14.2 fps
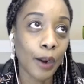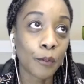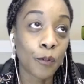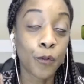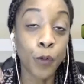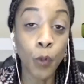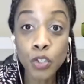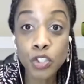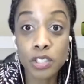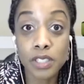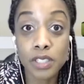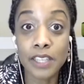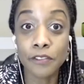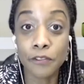
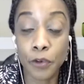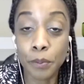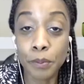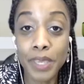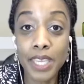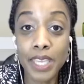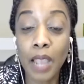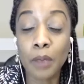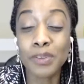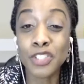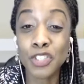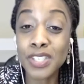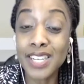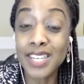fortunately for me, I was
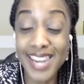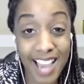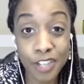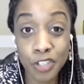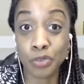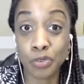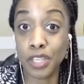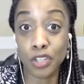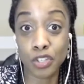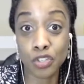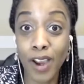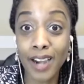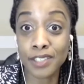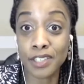just naturally
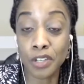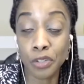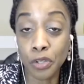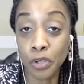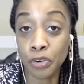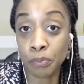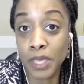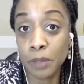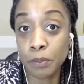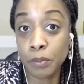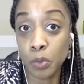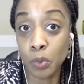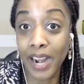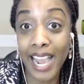attracting a lot of people who
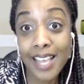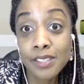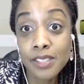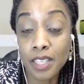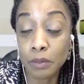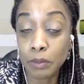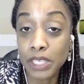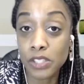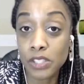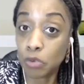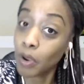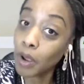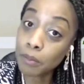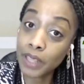were asking me. So
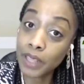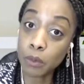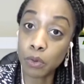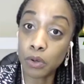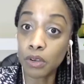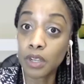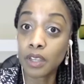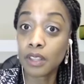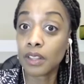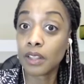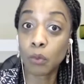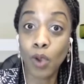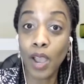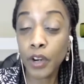I'm like, well,
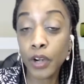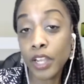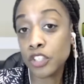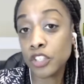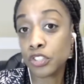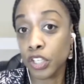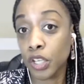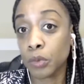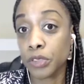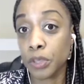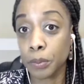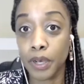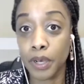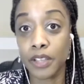why don't I just go with the
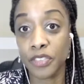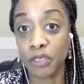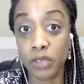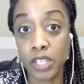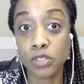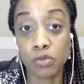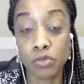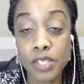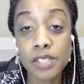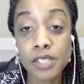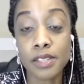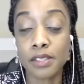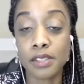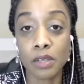path of least
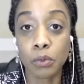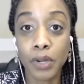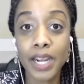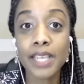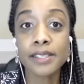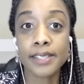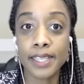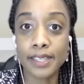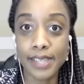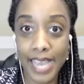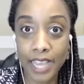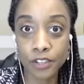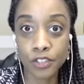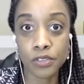resistance? And when I say
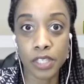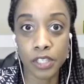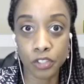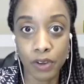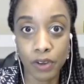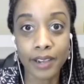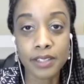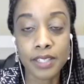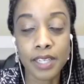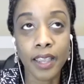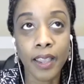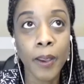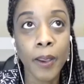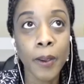naturally attracting,